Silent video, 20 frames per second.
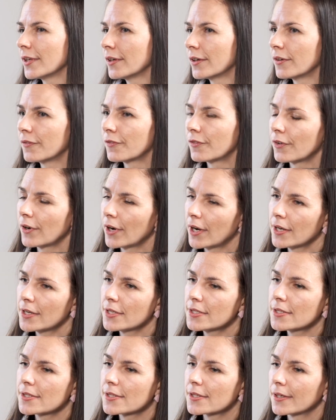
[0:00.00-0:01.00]
year for
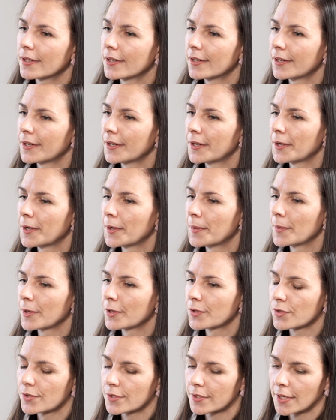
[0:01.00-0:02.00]
us
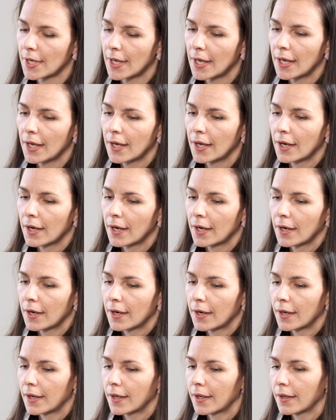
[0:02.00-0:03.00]
because
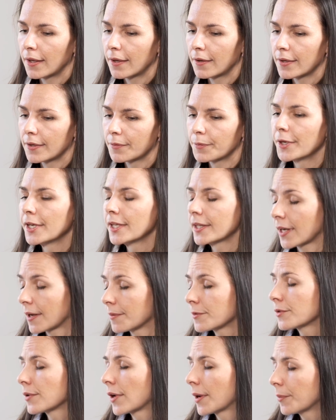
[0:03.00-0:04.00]
when it
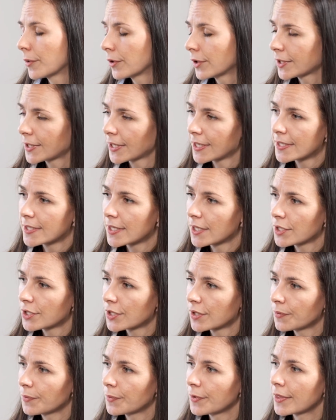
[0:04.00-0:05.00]
comes to app
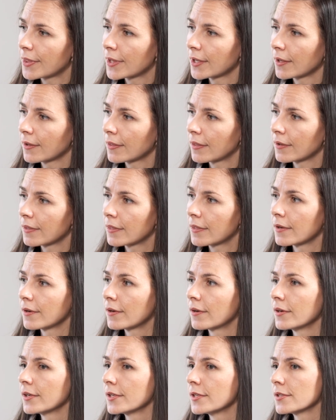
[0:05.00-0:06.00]
monetization, we think that
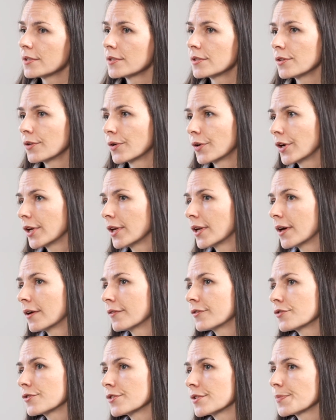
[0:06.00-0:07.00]
there is not
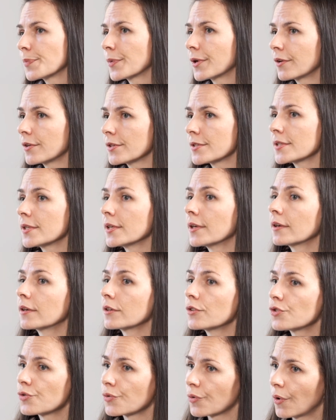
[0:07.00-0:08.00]
enough transparency and
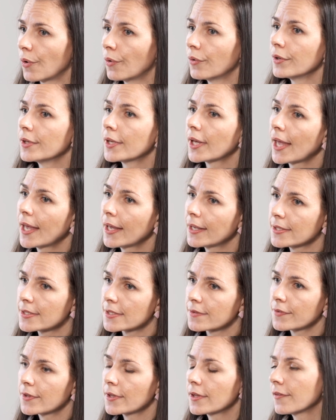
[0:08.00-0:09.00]
control in the hands
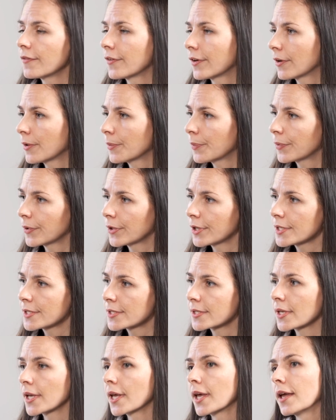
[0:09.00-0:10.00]
of the
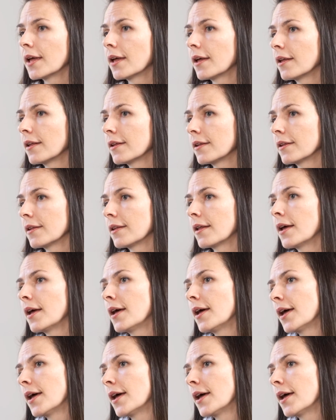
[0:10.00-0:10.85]
developers, and